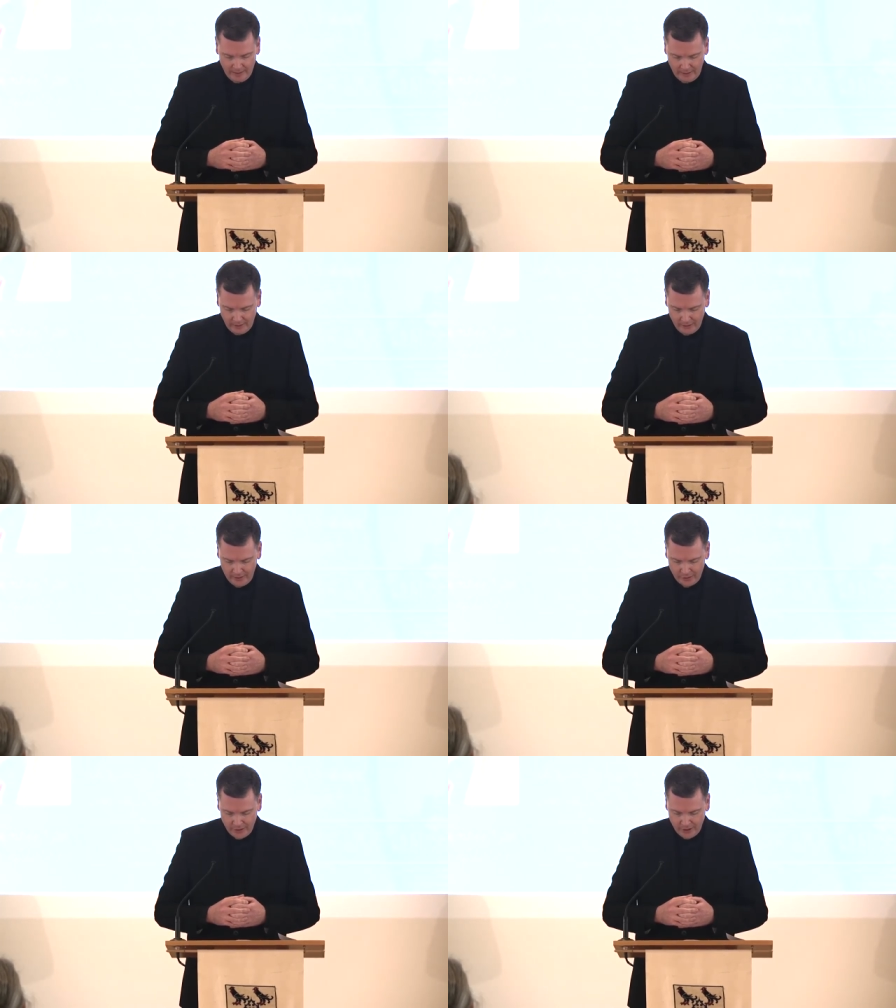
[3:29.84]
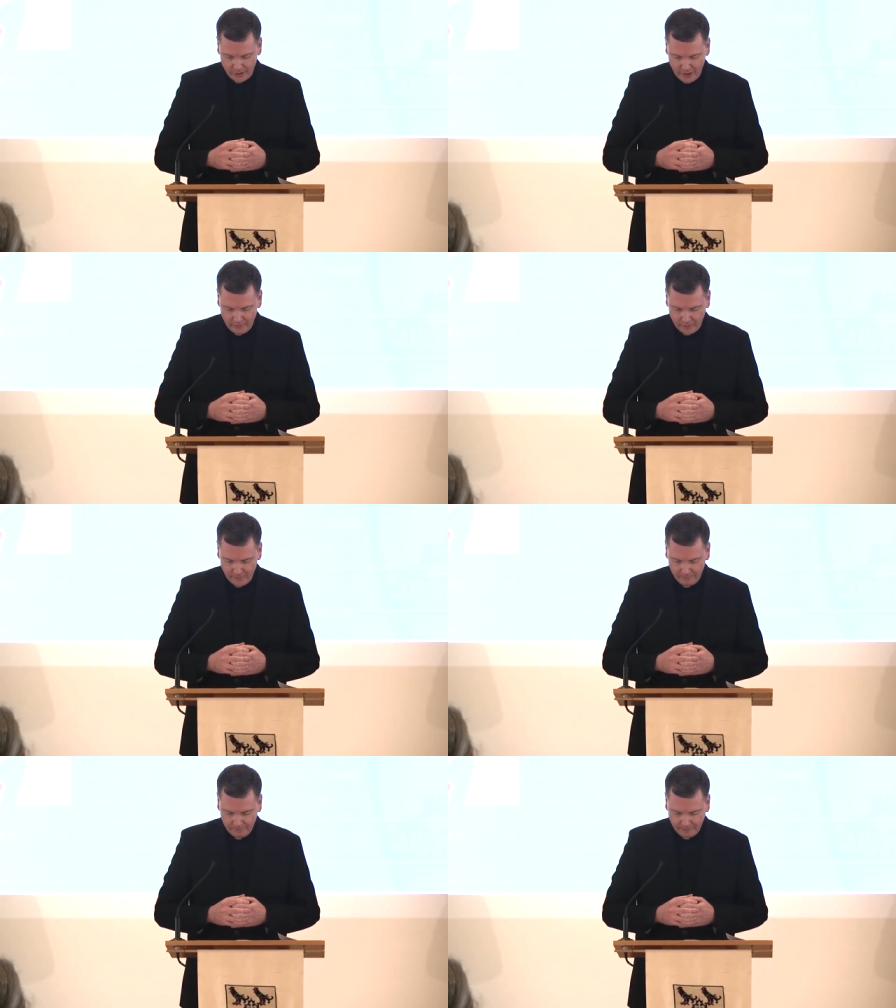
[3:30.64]
including John
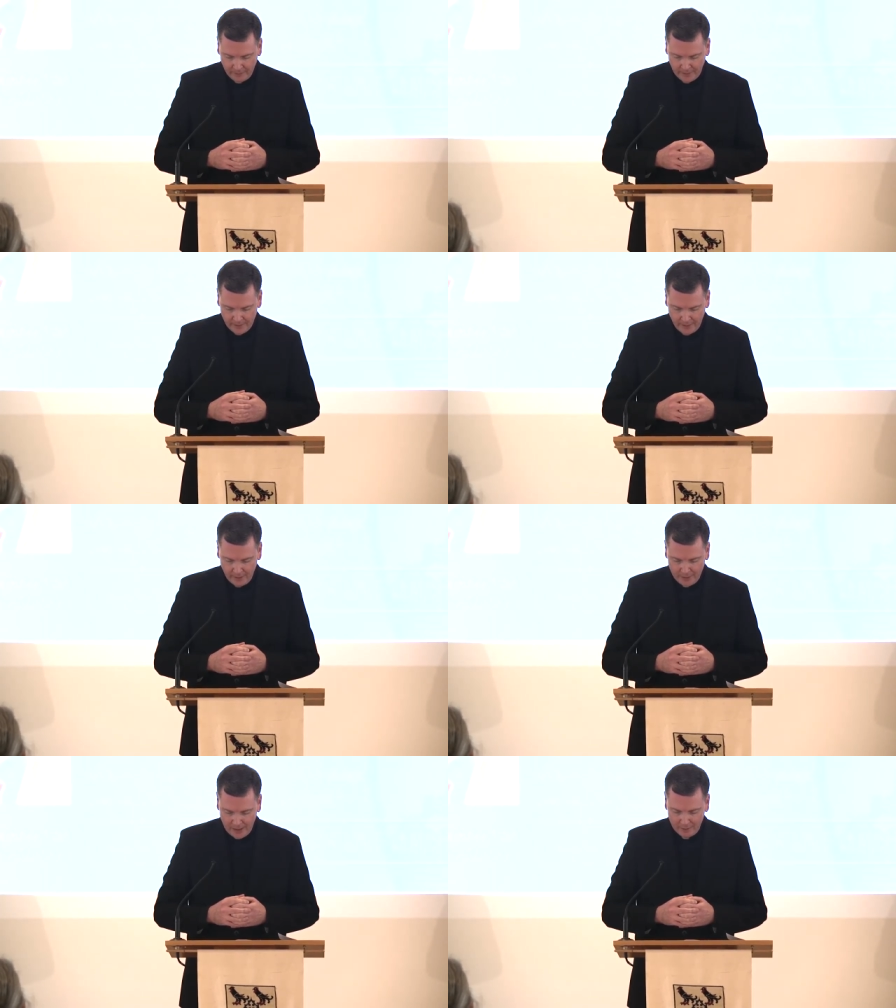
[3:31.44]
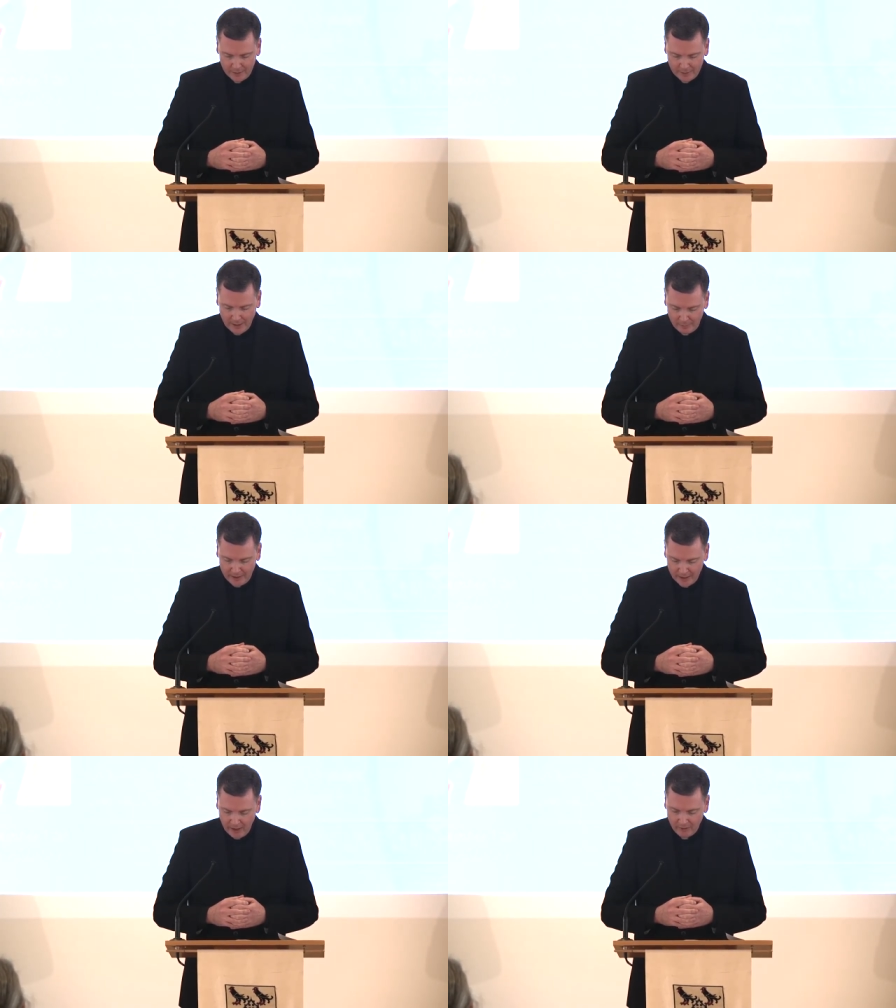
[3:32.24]
Cheever, The Hobgoblin
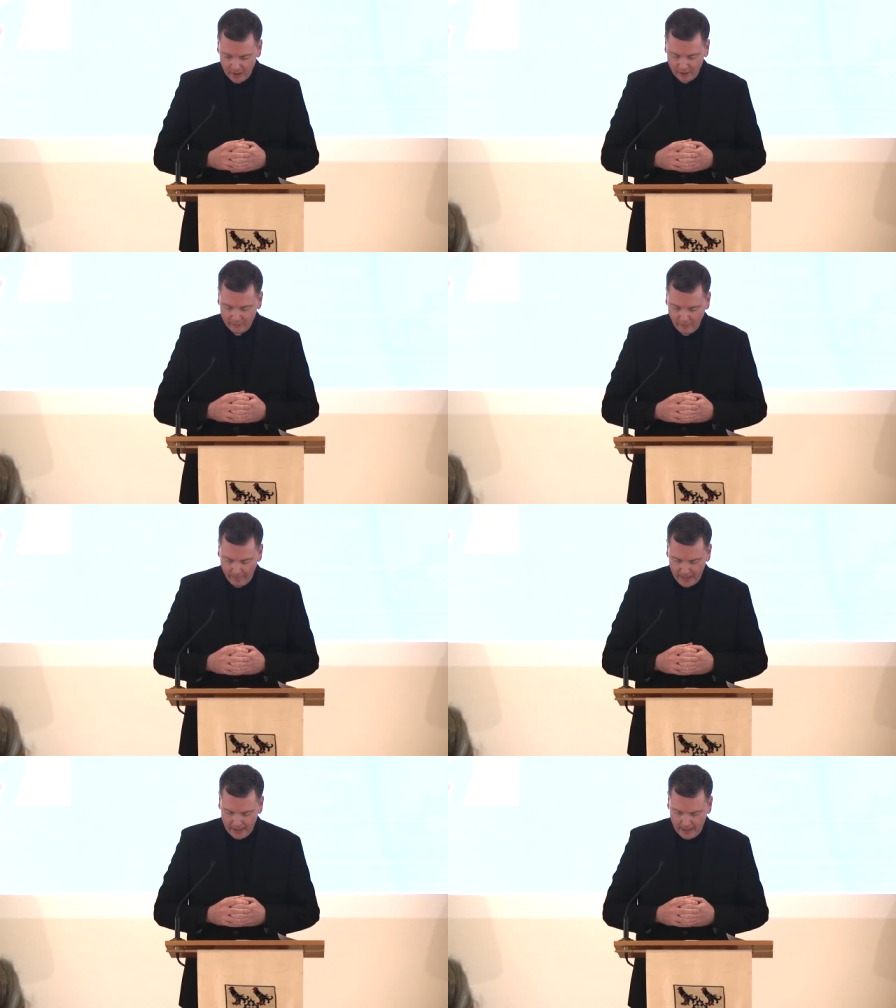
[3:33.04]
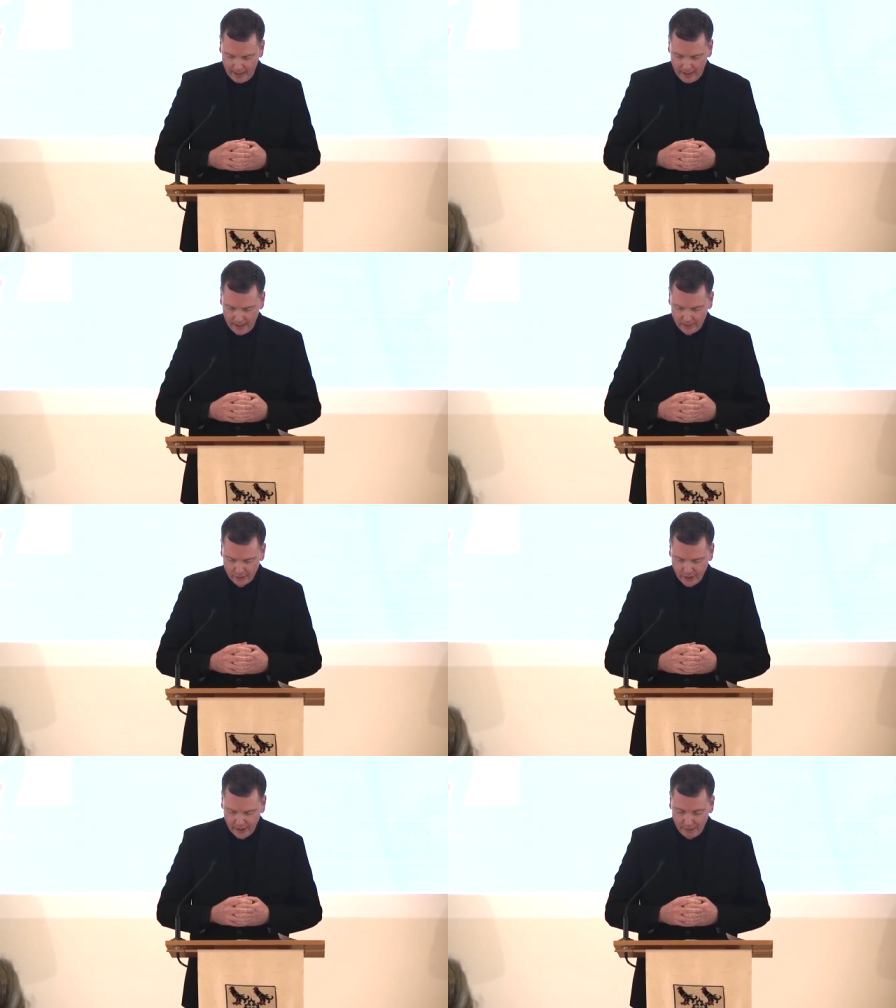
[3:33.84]
Company of Love,
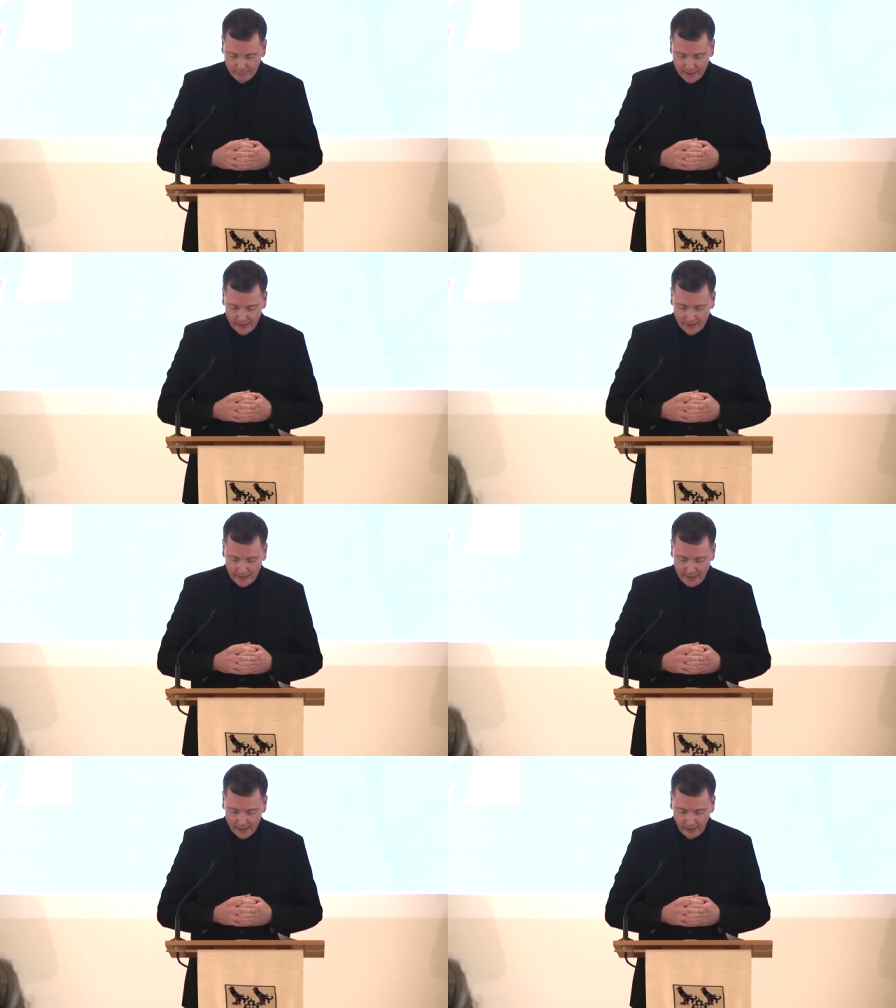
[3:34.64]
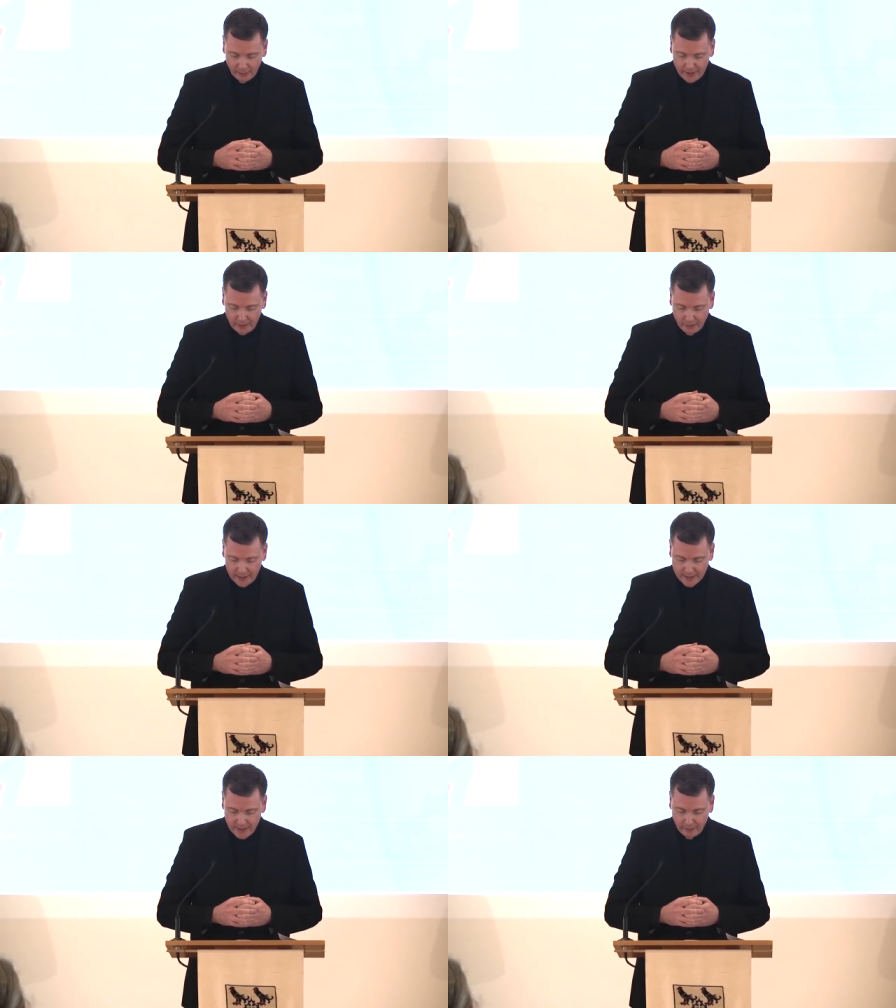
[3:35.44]
and John Updike and the Three
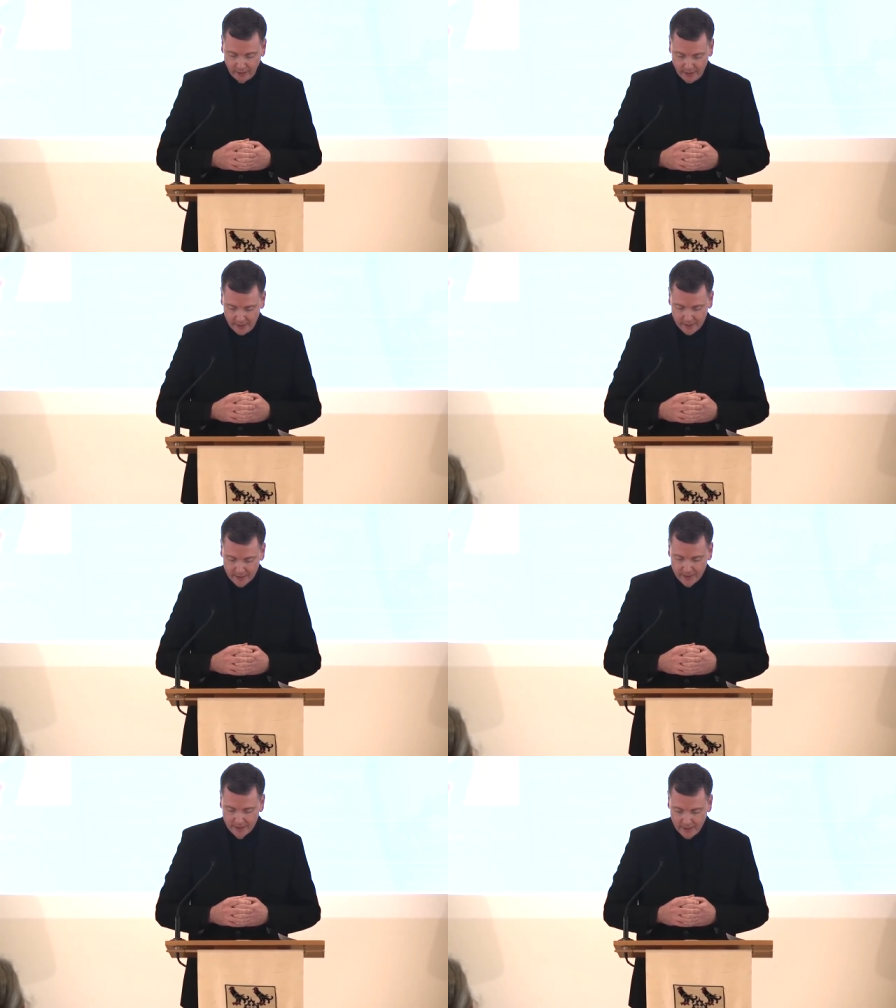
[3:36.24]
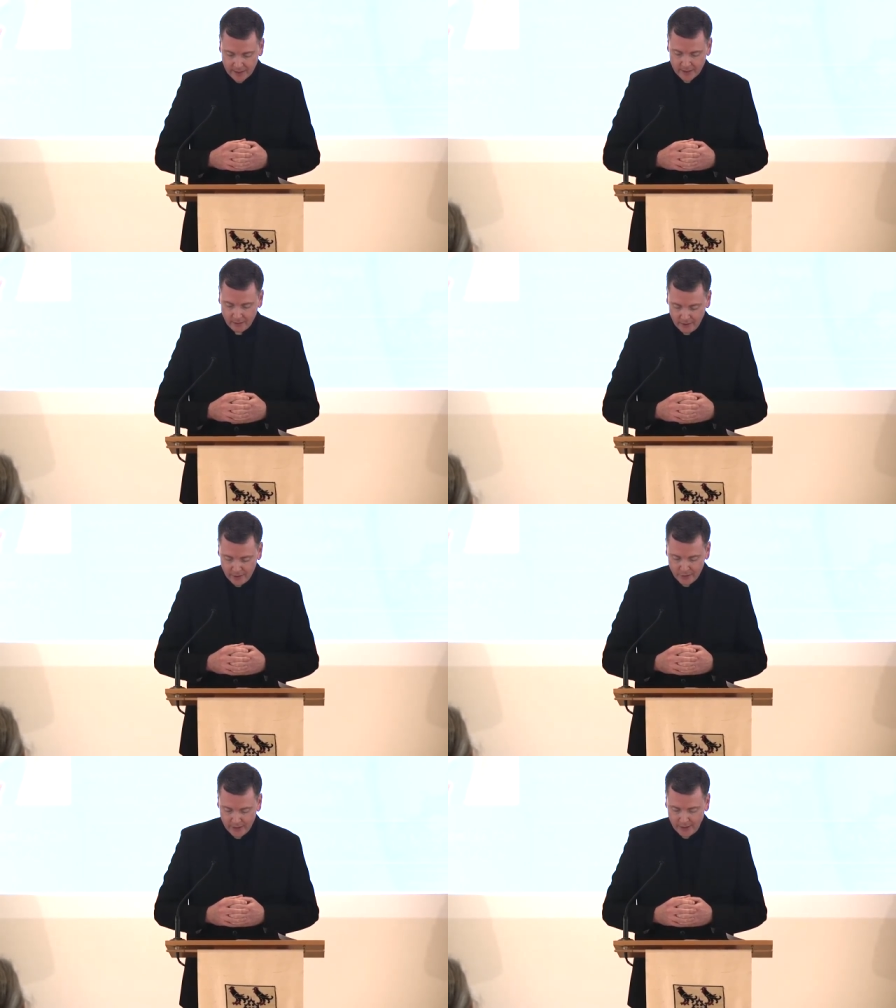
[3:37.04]
Great Secret Things Sex,
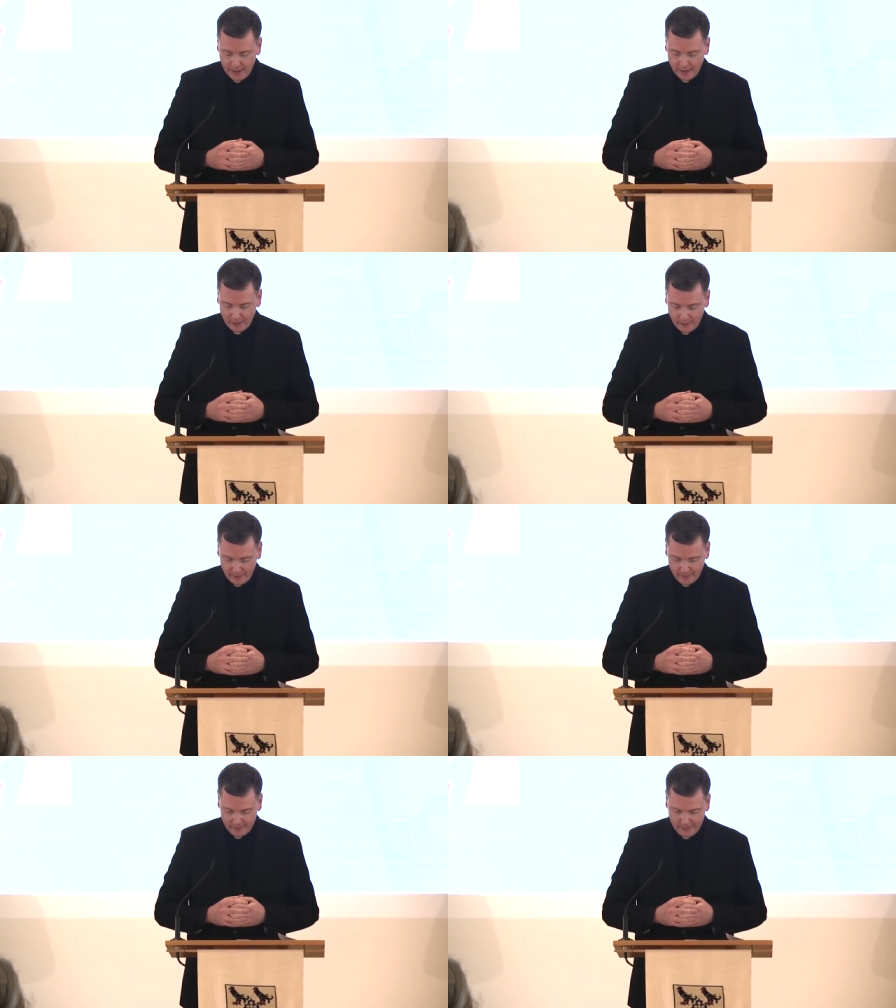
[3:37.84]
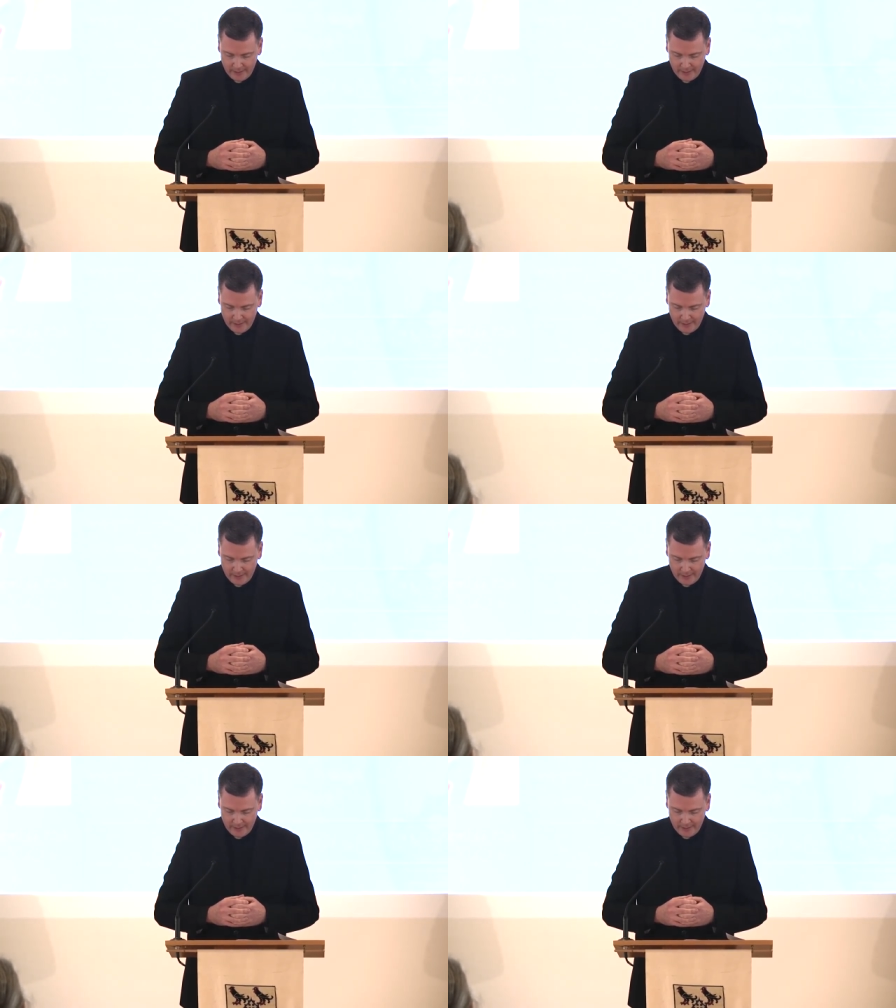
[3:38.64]
Religion, and Art.